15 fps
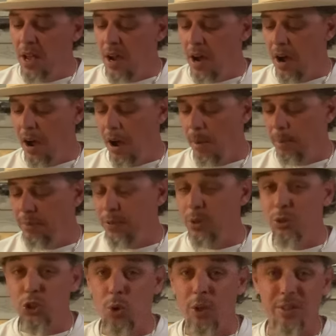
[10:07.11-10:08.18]
If you
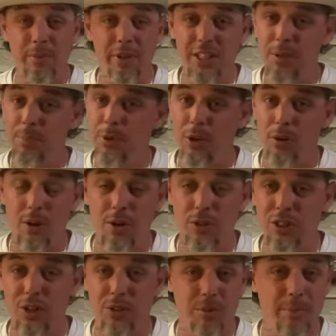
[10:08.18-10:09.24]
enjoy Dominican Puros,
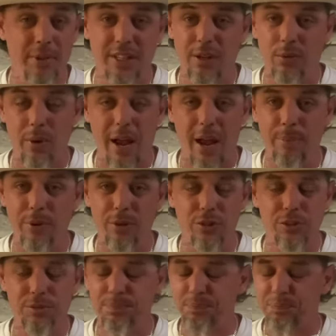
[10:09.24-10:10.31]
you know, Dominican wrappers,